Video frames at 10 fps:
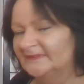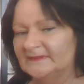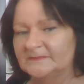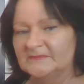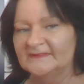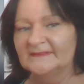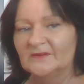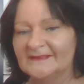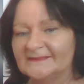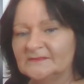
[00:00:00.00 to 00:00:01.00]
sleepless
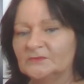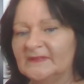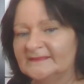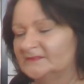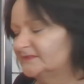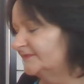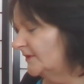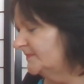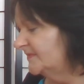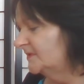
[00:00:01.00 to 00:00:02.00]
nights, all that sort of
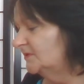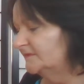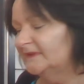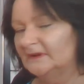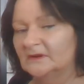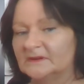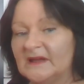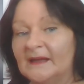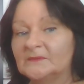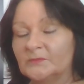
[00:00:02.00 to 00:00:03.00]
type thing. You've done a lot
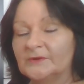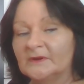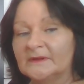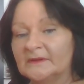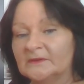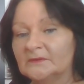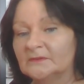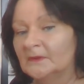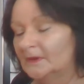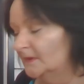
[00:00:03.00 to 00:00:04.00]
of hard work. I know
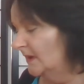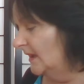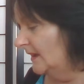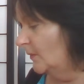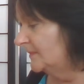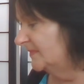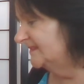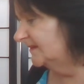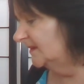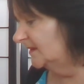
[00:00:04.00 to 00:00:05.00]
one
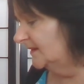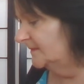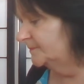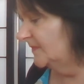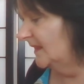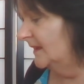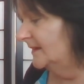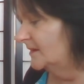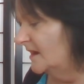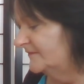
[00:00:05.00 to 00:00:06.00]
particular
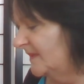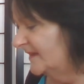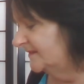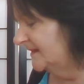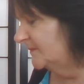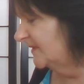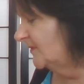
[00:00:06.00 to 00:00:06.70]
life path number